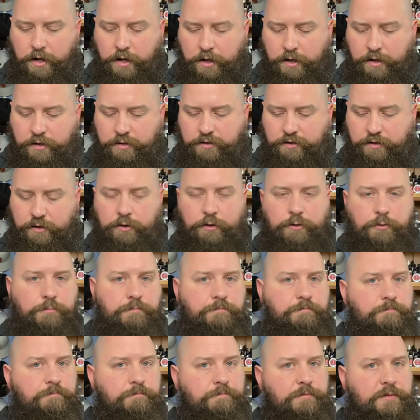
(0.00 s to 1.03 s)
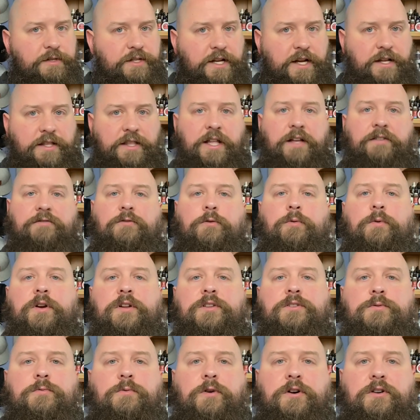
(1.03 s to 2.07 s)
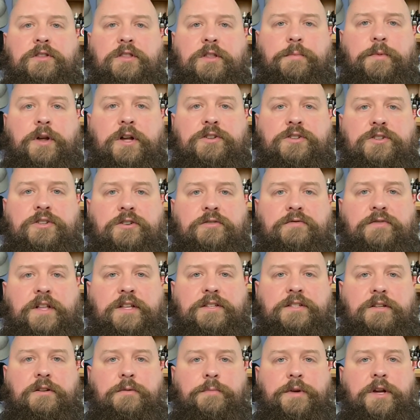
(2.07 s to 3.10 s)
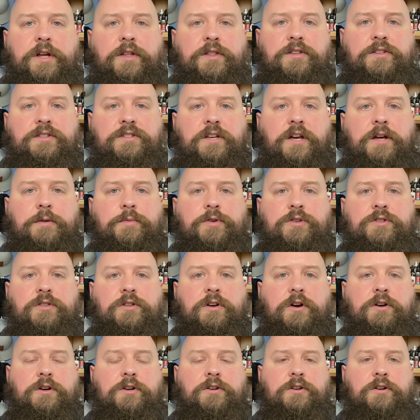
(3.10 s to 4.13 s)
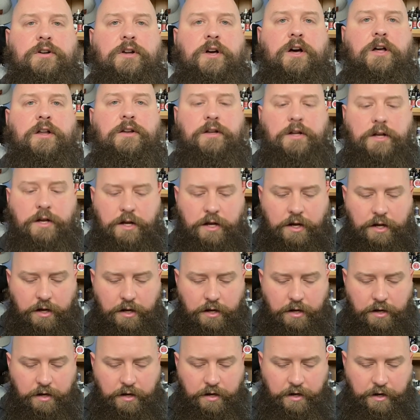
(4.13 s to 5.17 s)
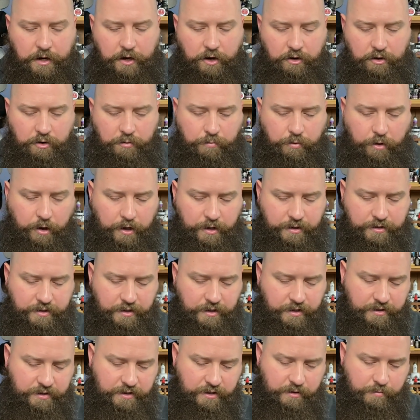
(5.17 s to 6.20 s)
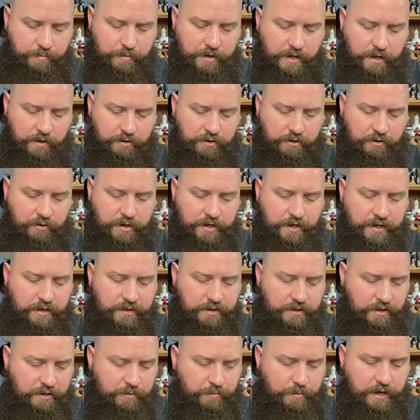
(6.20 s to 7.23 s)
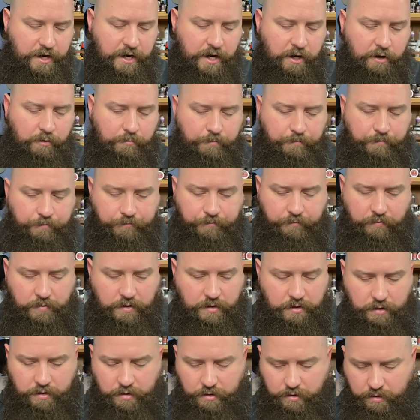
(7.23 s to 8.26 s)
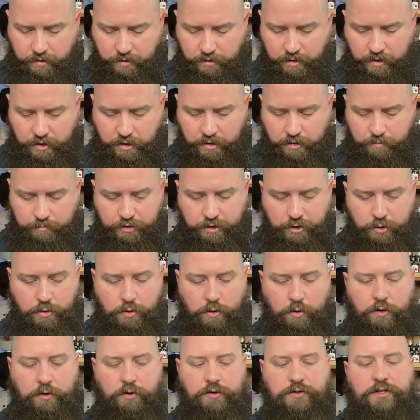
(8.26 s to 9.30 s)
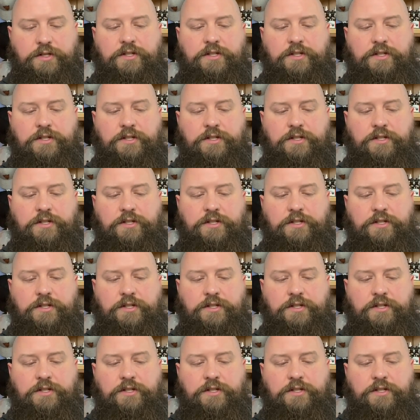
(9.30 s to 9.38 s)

So take that for what it's worth. I'm not sure if that's going to be on the site much longer or not. Here are the products that he sent me out. So he did send me out um, two oils.